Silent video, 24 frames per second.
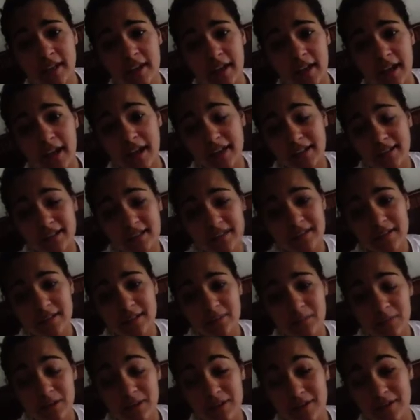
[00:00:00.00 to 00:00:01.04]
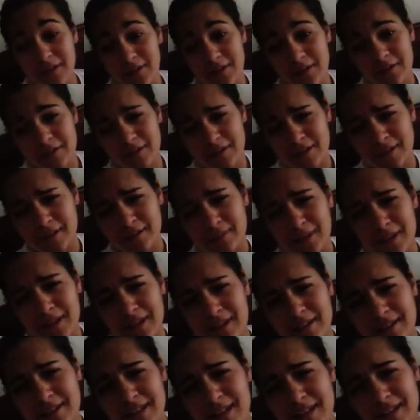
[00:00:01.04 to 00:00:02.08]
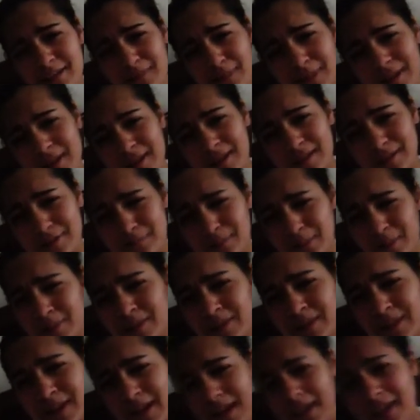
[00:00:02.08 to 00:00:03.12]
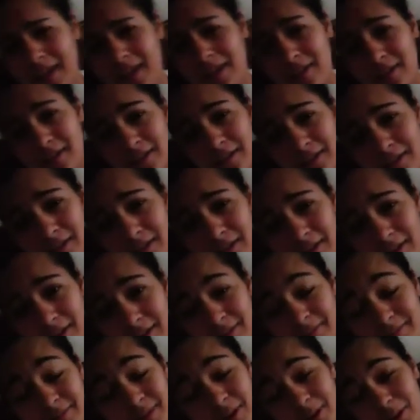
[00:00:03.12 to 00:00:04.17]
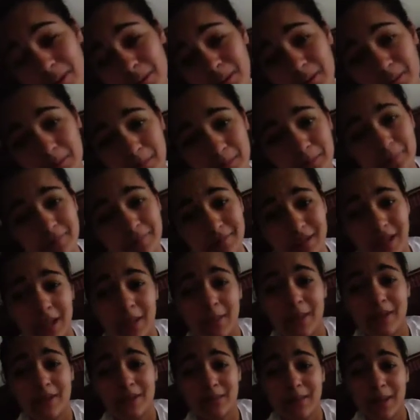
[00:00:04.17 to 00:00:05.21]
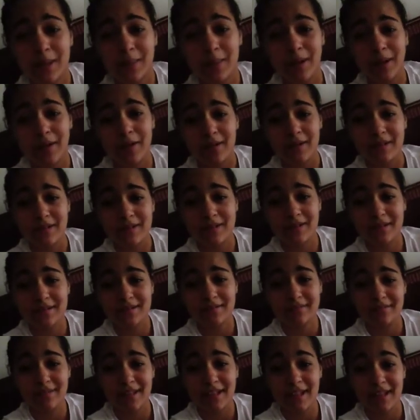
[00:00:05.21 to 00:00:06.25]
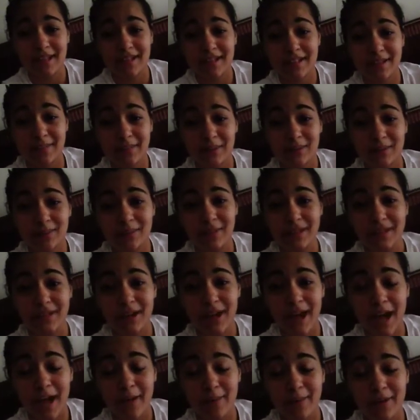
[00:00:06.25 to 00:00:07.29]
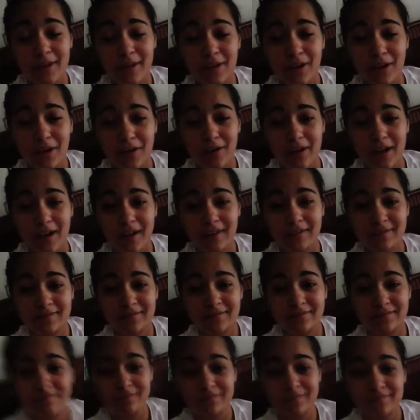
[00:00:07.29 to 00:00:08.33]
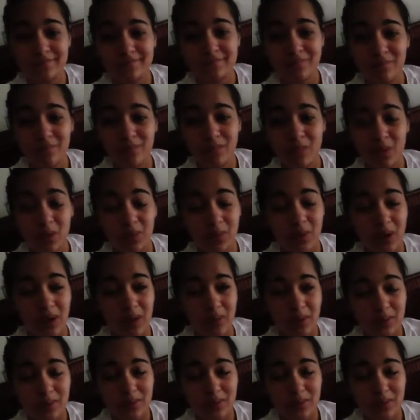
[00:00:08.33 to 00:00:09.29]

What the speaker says: I just want to know if there's anybody else like me, because most that I hear are, "Oh, well, came out to my parents and they accepted me. They're happy. They're alright. No problems."